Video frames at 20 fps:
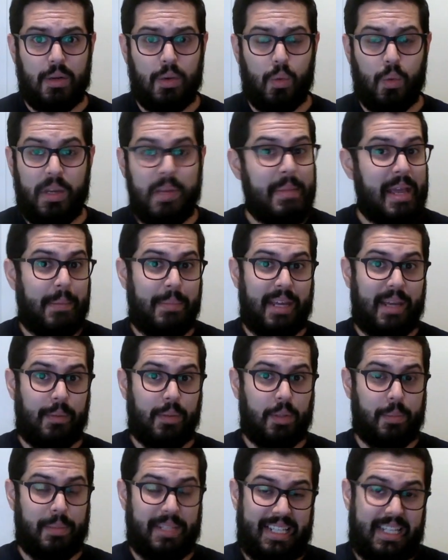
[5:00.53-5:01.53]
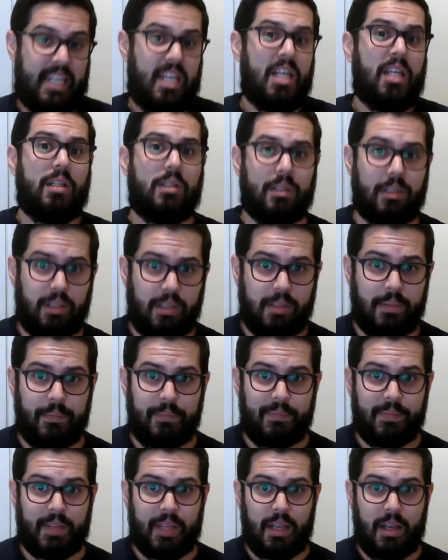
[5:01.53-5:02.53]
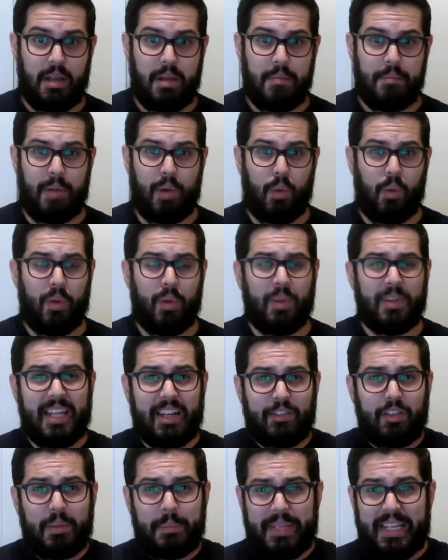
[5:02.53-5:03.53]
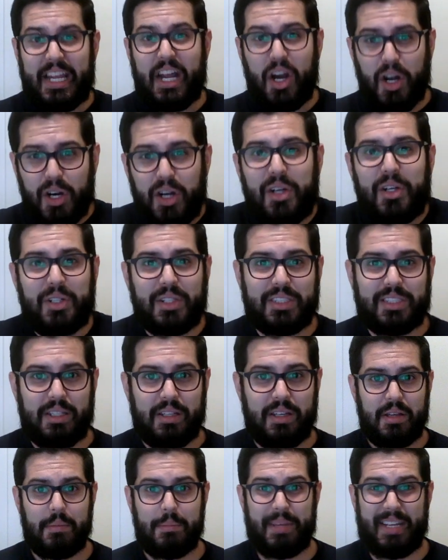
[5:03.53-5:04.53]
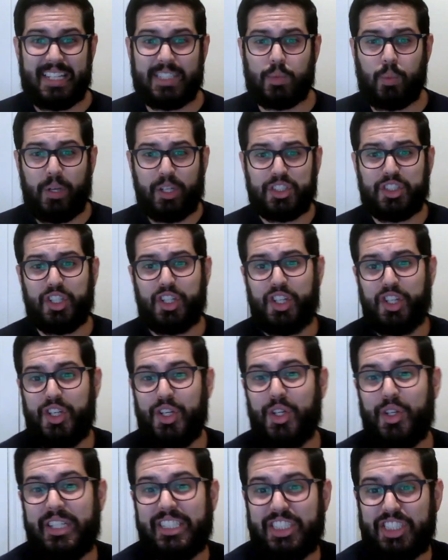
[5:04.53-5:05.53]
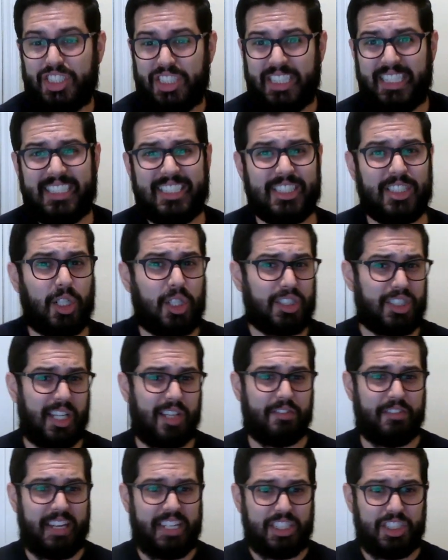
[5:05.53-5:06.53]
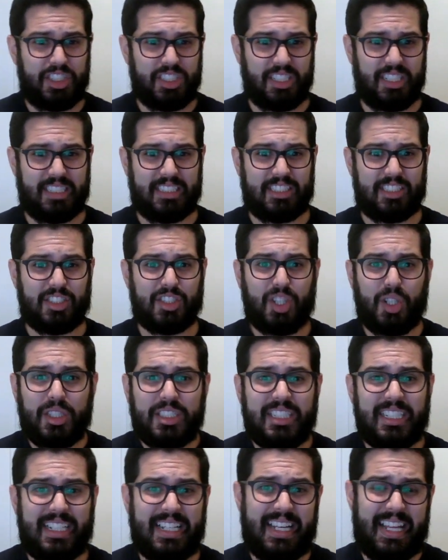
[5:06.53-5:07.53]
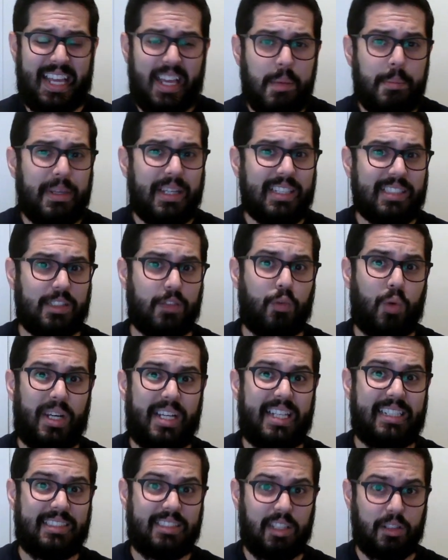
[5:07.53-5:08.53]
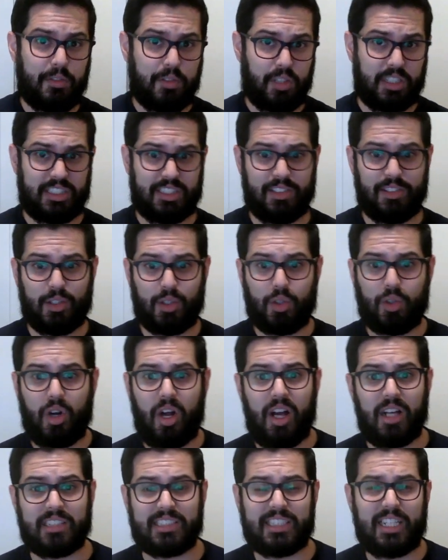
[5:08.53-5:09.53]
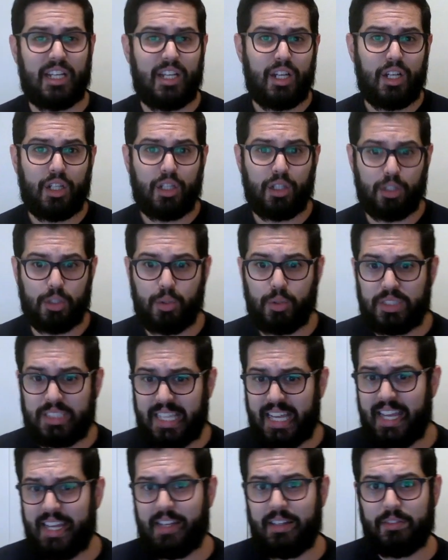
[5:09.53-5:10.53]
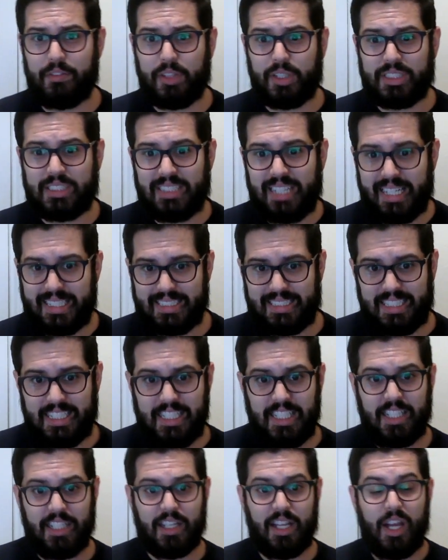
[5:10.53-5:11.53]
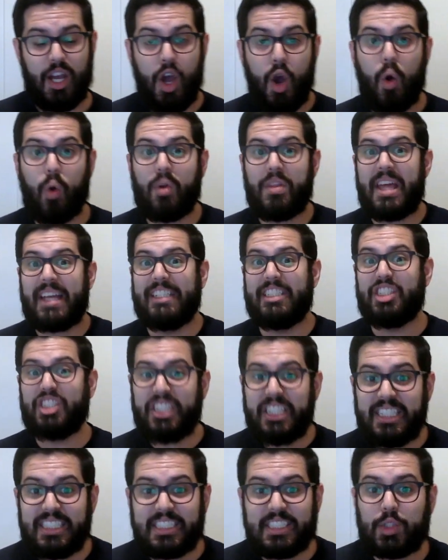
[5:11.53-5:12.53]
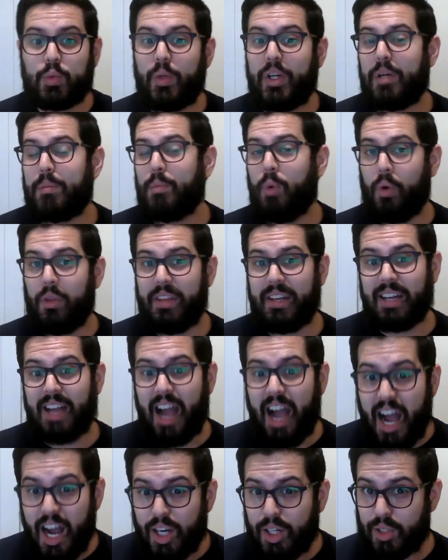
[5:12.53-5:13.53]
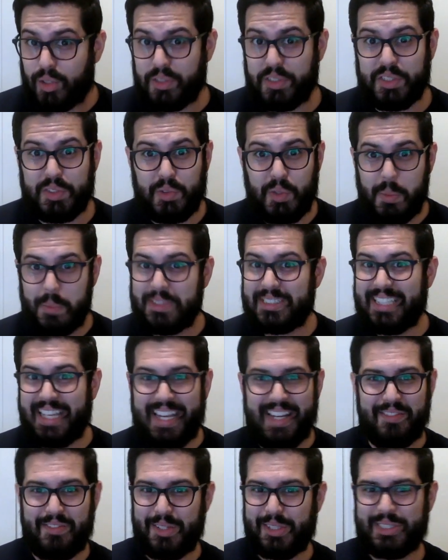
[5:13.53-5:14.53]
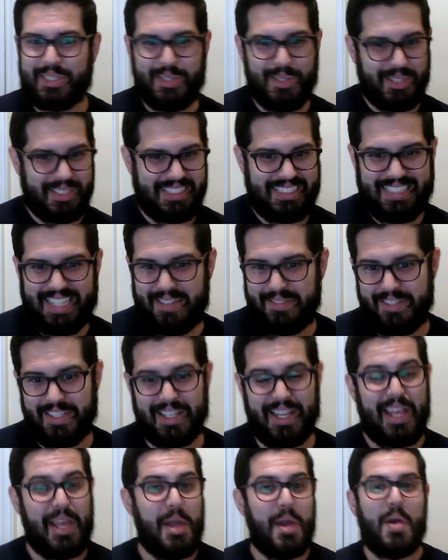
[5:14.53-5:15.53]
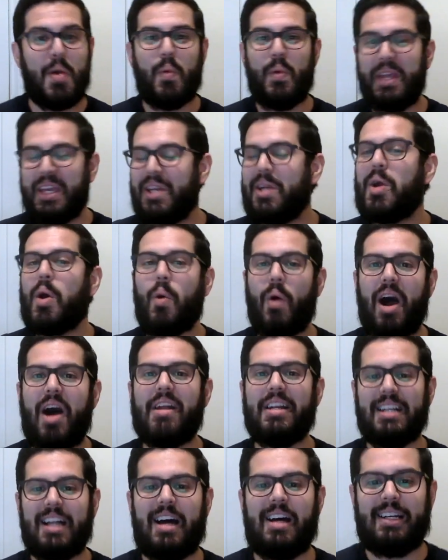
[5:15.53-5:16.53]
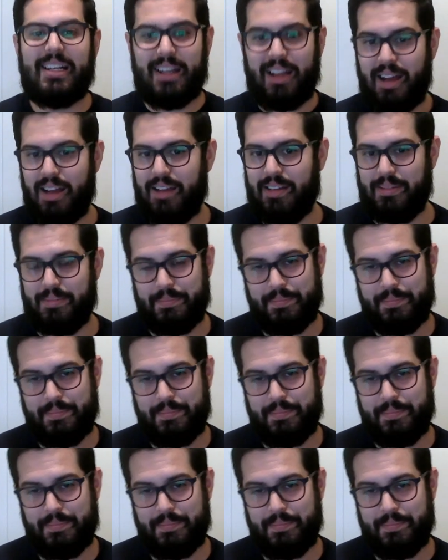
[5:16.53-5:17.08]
We may be able to be killed, but we will never be hurt because we are secure in Jesus. Our salvation is certain in him because of what he has done for us on the cross. Luke 10, verse 19. Or that in Jesus we are more than conquerors. Romans 8, verse 37. We could go on and on and on.